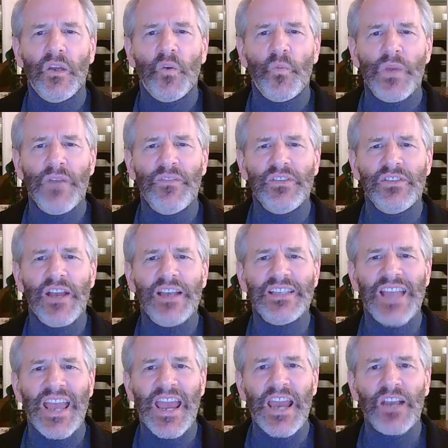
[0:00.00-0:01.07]
We emphasize
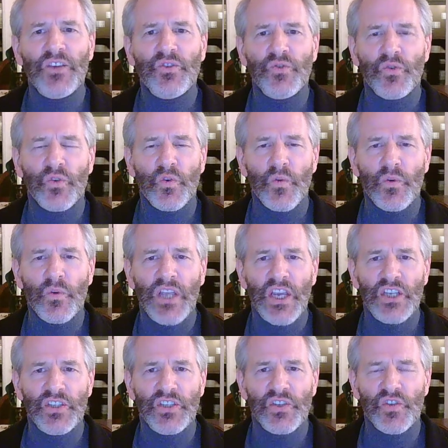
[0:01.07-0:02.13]
external
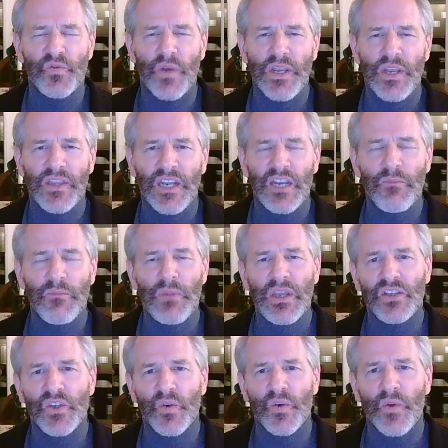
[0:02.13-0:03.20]
rotation strengthening
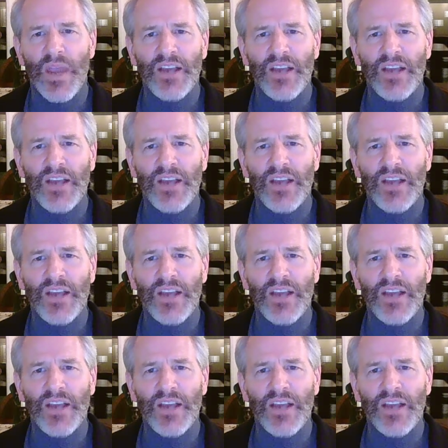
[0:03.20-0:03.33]
because your